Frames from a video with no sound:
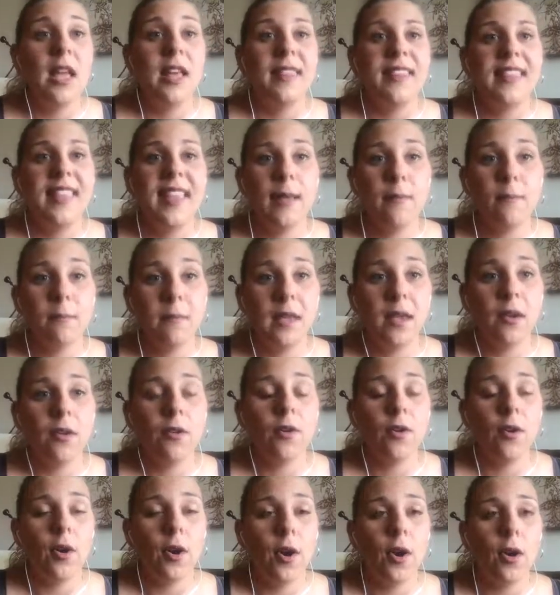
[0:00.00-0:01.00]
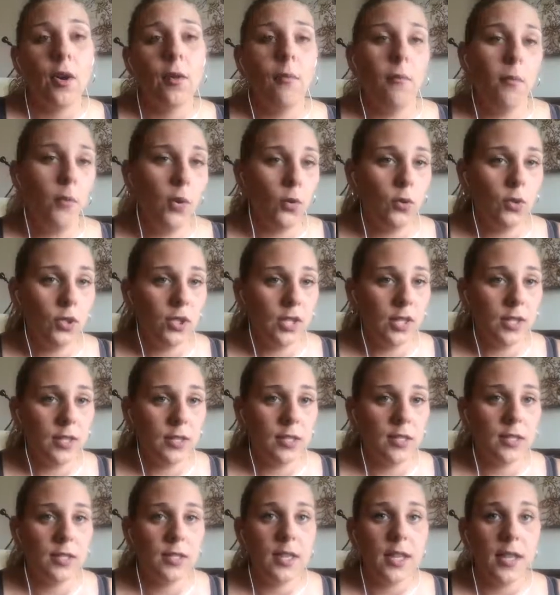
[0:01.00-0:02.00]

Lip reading: they mirror our emotions,